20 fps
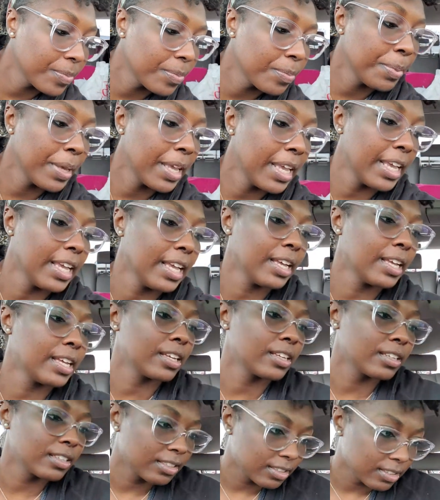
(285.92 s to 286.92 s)
pink
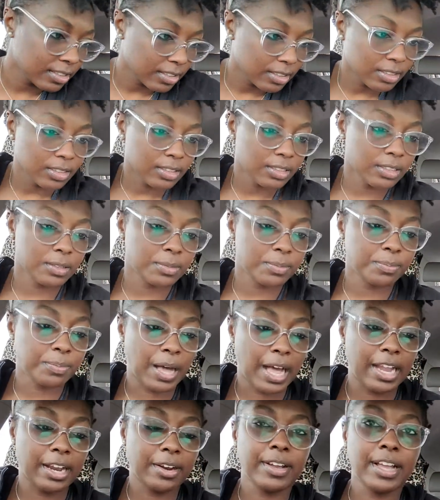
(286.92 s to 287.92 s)

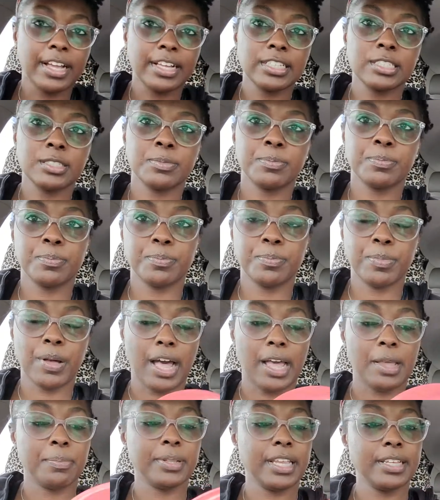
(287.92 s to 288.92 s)
Pyrex
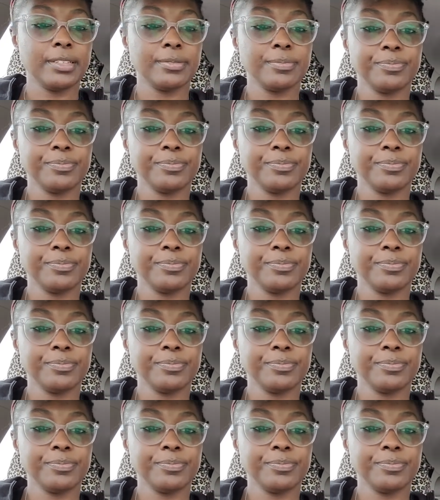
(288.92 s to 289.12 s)
pie plate